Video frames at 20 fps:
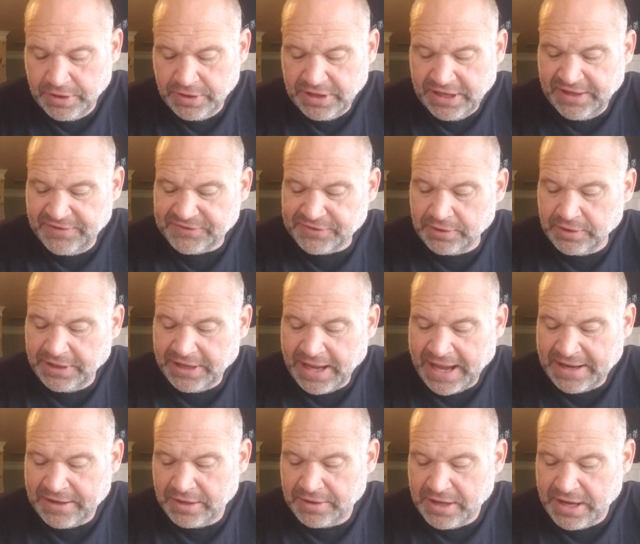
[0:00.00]
Instantly,
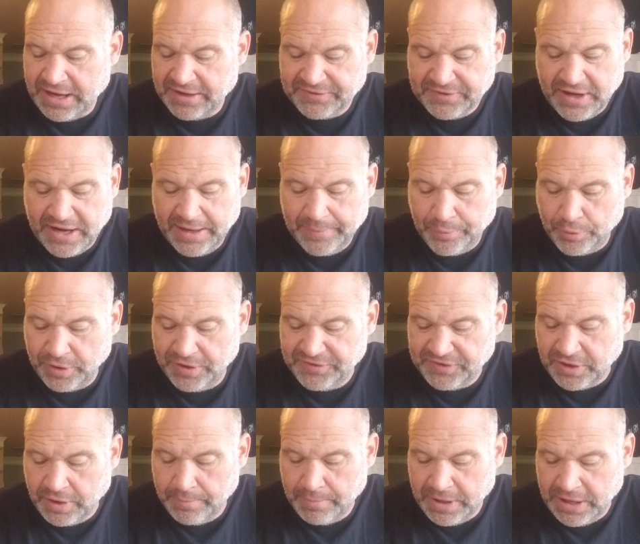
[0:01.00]
Ananias the high priest
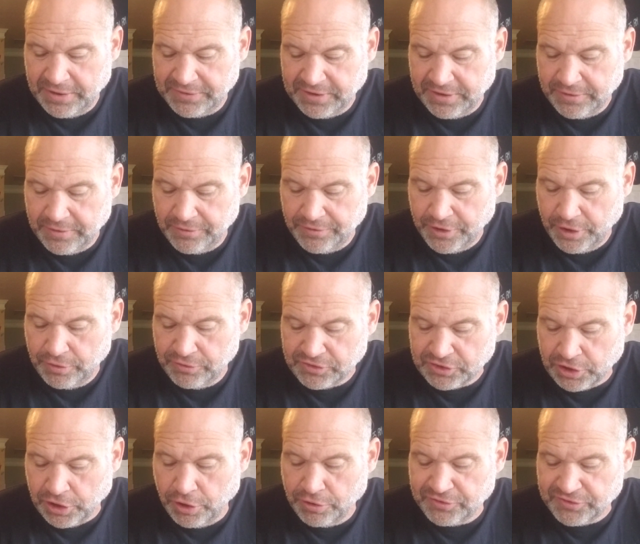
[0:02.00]
commanded those
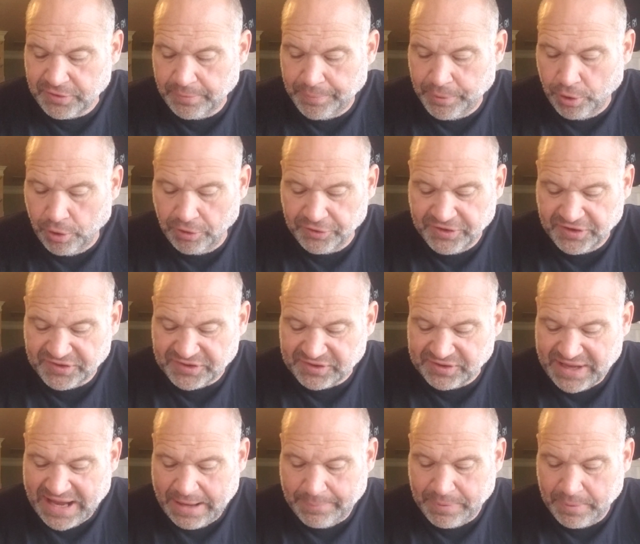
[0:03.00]
close to Paul to
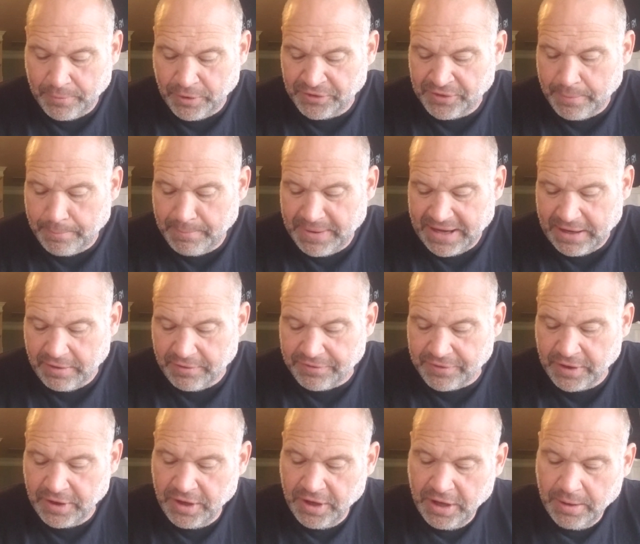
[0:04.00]
slap him on the mouth,
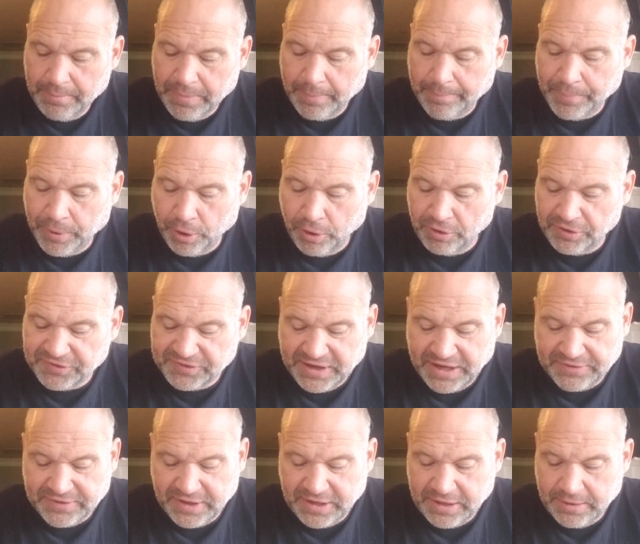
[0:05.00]
but Paul
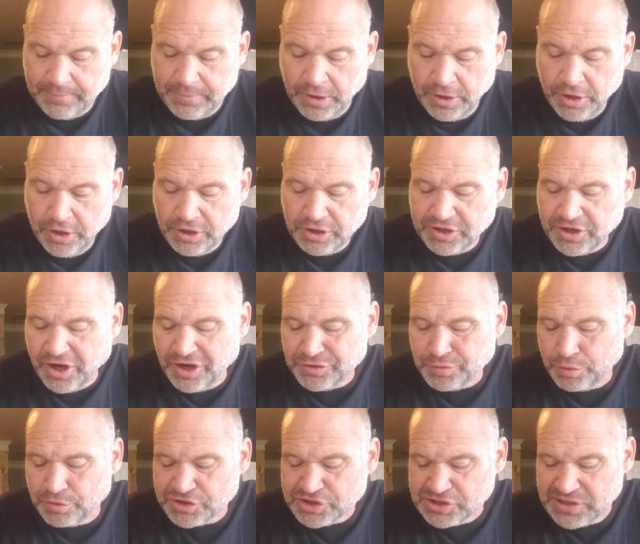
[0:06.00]
said to him, God
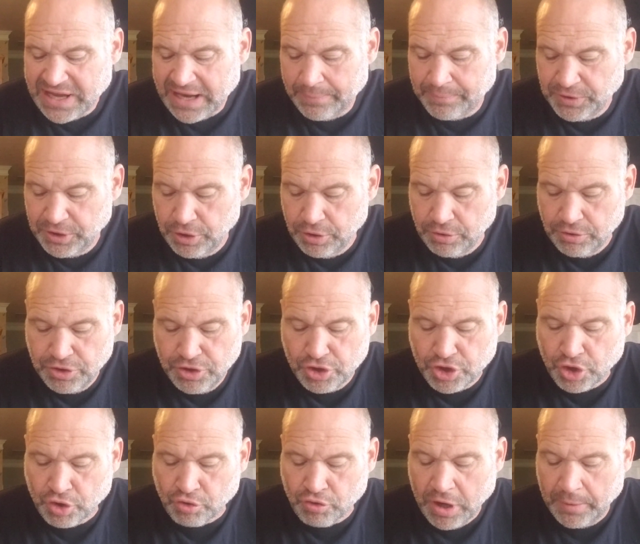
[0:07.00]
will slap you, you
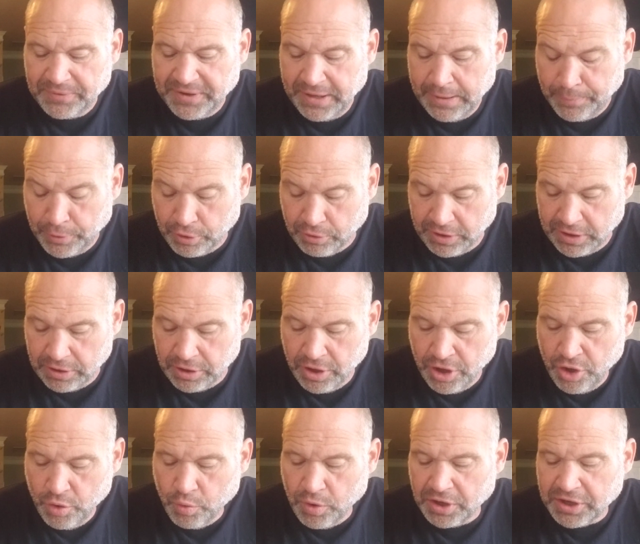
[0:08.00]
corrupt hypocrite.
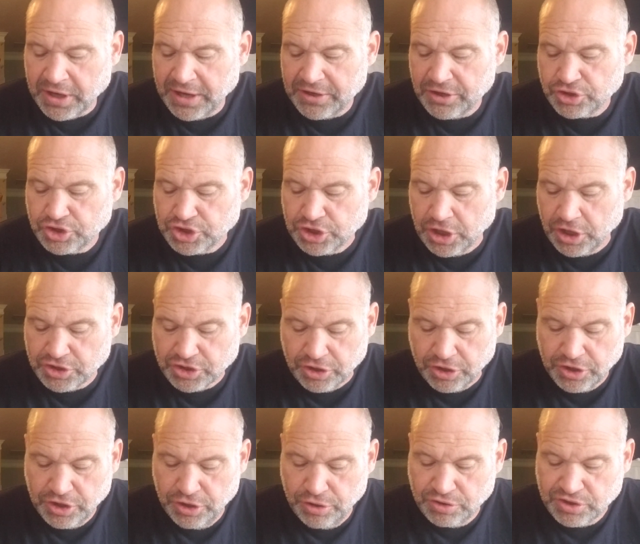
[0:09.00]
What kind of judge are
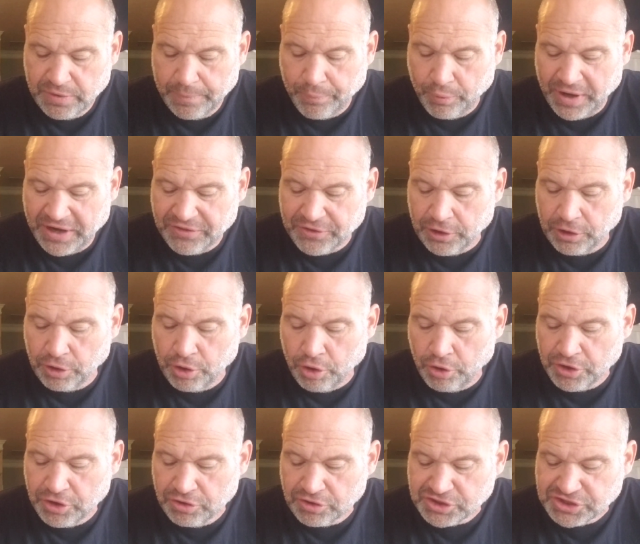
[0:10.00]
you to break the law
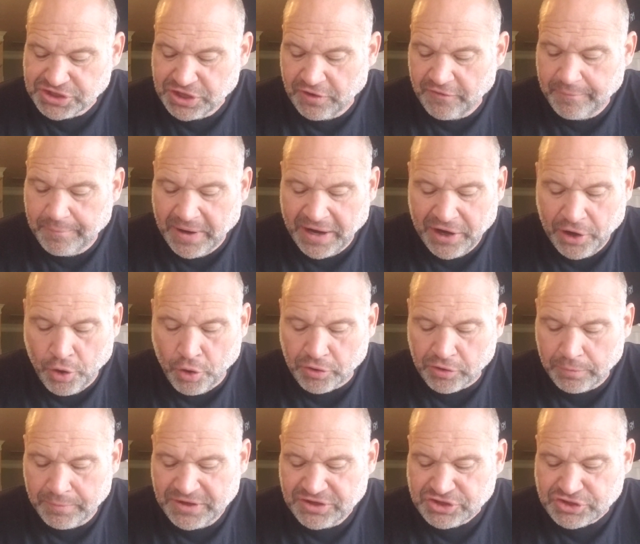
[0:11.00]
yourself by
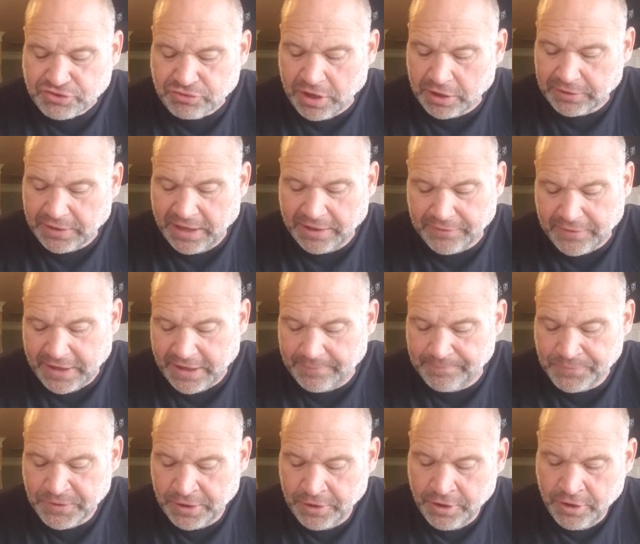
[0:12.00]
ordering me struck like that?
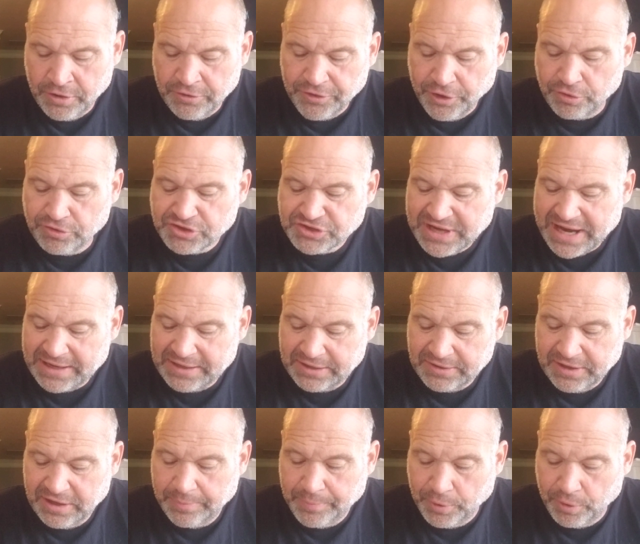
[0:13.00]
Those standing
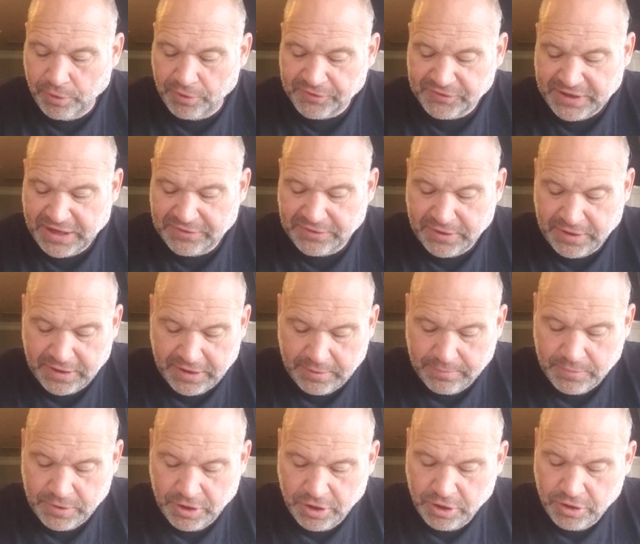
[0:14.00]
near Paul said to
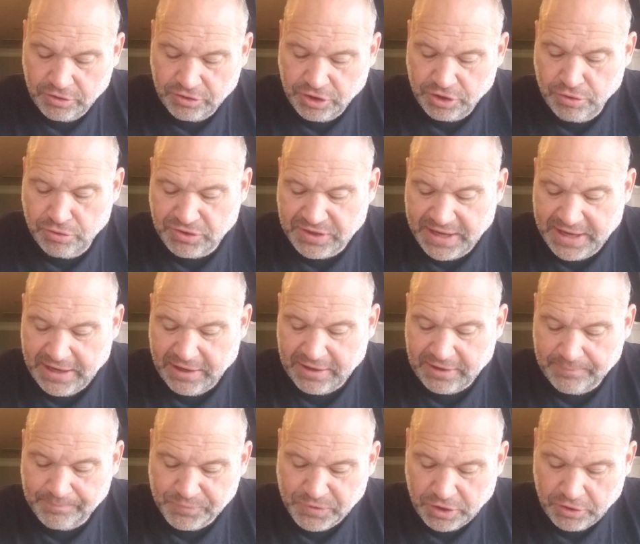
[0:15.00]
him, Do you
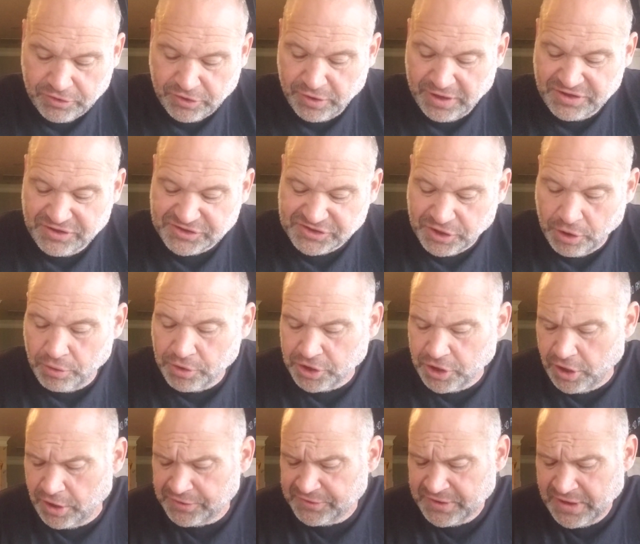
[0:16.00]
dare to insult
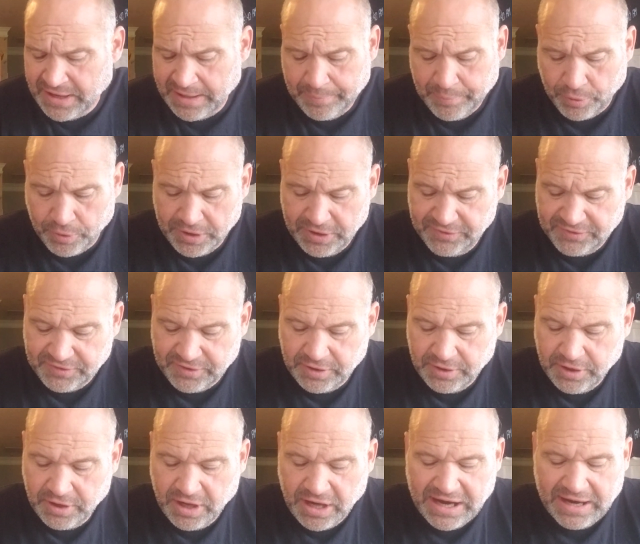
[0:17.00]
God's high priest?
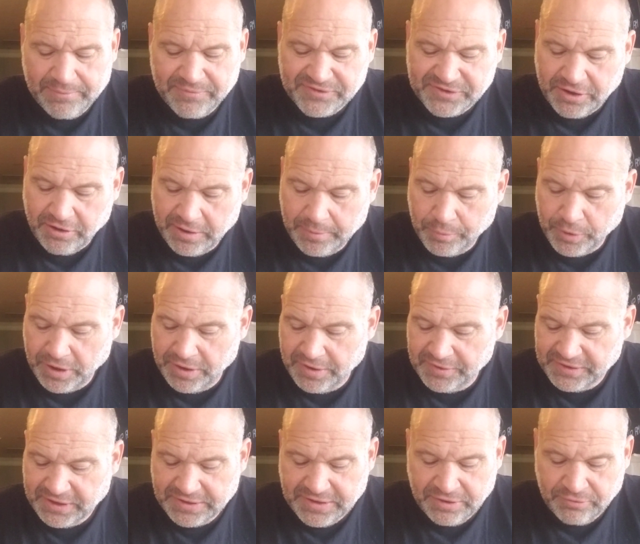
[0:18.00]
I am sorry,
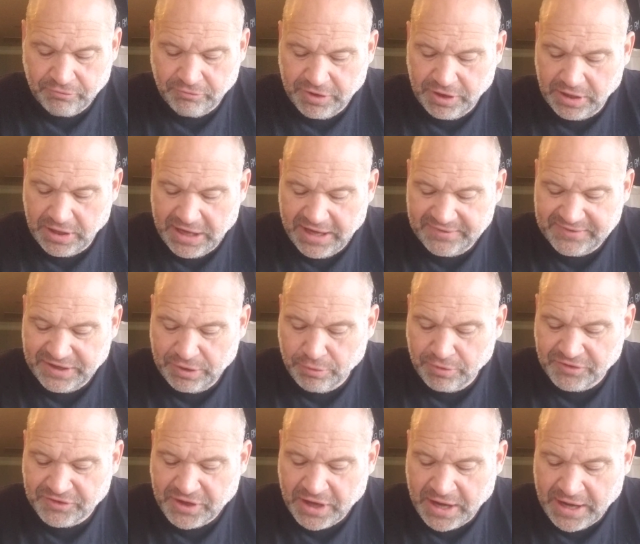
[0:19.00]
brothers, I didn't realize he
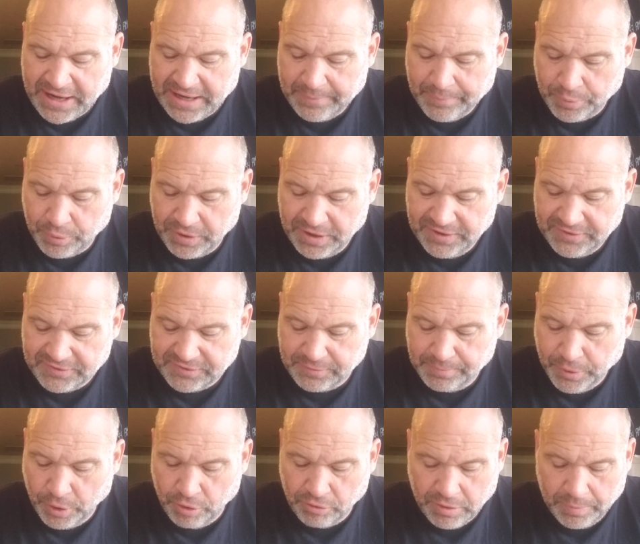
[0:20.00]
was the high priest,
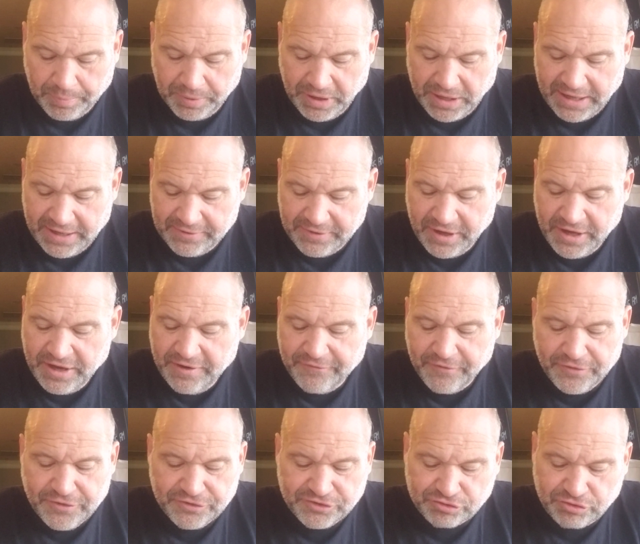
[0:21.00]
Paul replied,
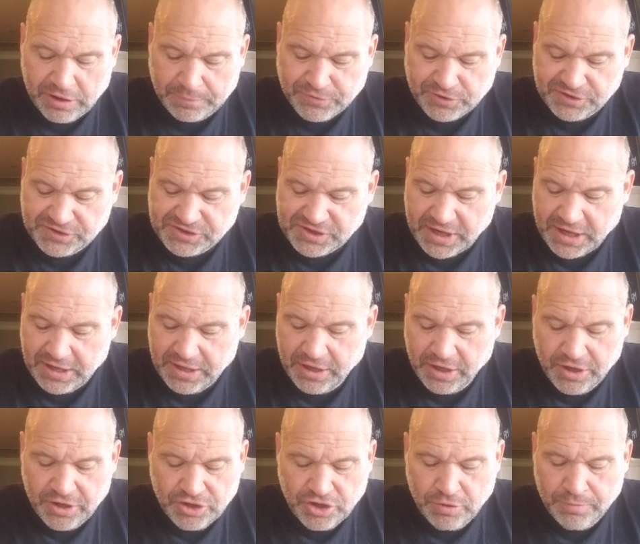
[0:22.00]
for the scriptures say,
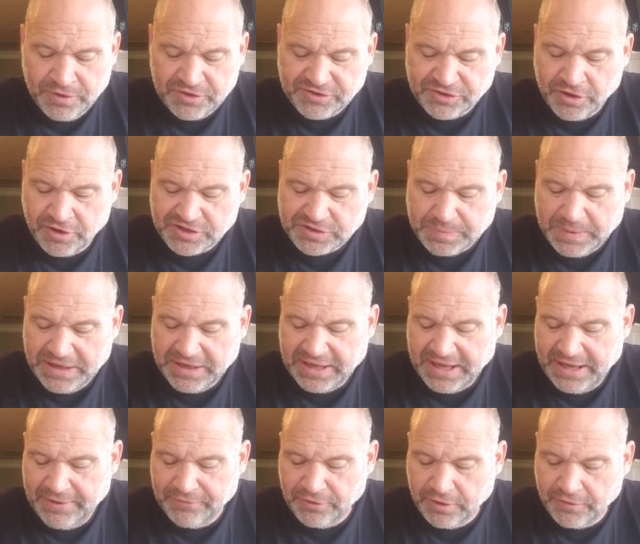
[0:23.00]
You must not speak
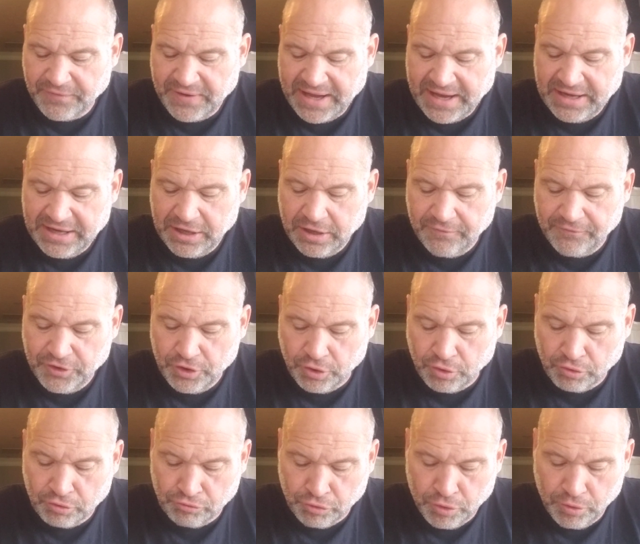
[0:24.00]
evil of any of your
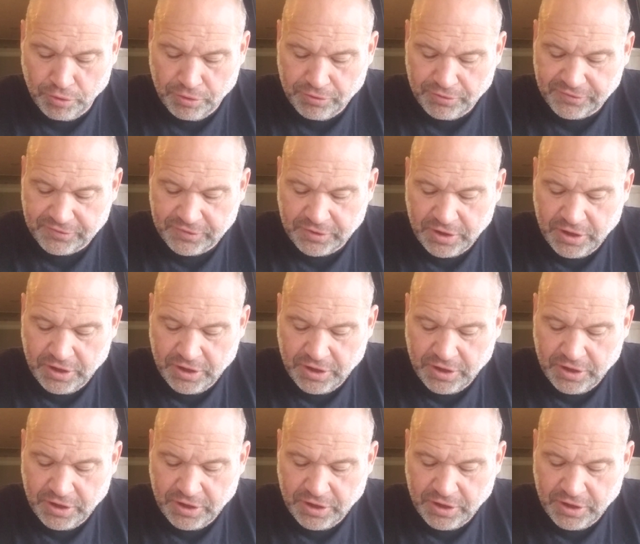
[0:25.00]
rulers.